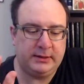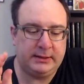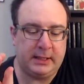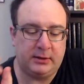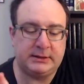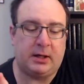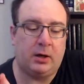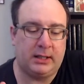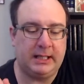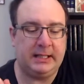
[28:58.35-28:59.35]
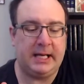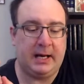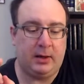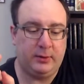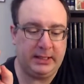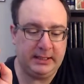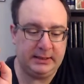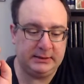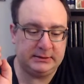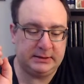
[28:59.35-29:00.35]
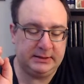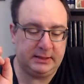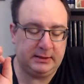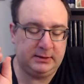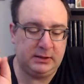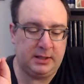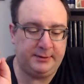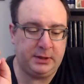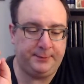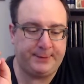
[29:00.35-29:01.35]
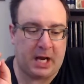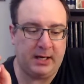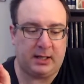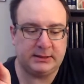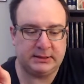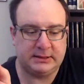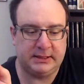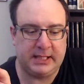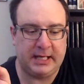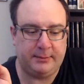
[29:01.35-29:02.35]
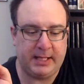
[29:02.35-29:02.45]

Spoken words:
Their target now is the diocesan Latin